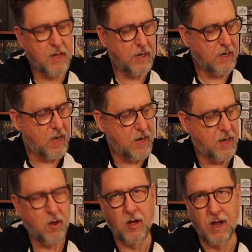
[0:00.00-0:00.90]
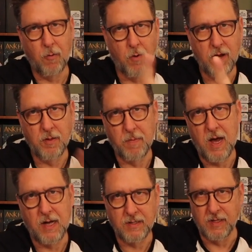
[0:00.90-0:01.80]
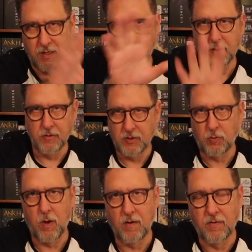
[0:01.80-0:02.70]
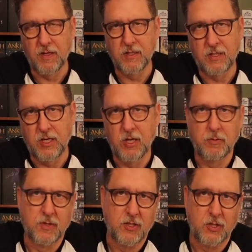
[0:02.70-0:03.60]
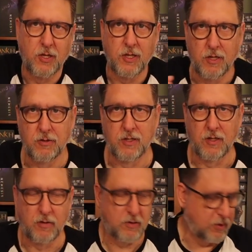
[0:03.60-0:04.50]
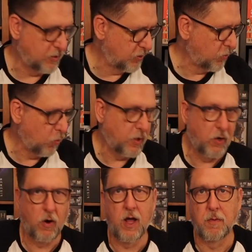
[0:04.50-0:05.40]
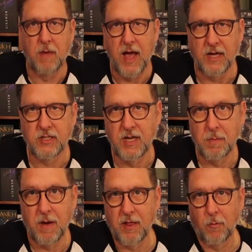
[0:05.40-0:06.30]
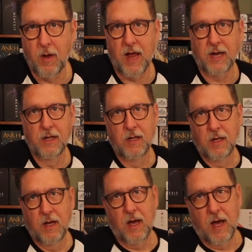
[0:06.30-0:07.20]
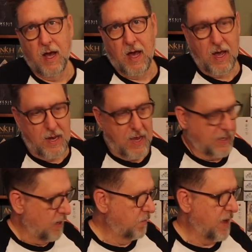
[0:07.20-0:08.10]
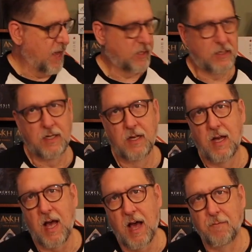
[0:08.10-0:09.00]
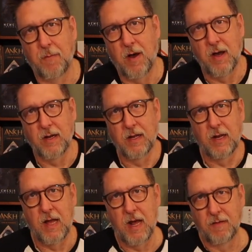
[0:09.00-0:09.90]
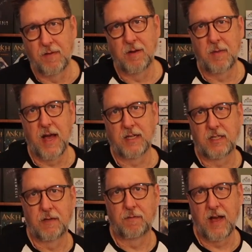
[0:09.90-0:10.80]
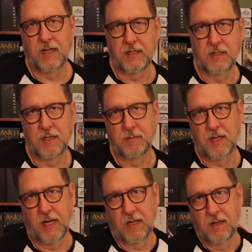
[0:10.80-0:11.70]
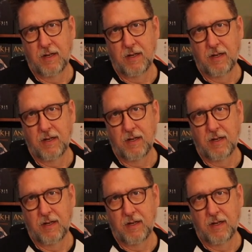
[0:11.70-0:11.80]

that I got one of the box and includes 12 of these cubes that you can use to store your Unmatched. And by the way, I like Unmatched. I've bought a lot of Unmatched. In fact, it seems like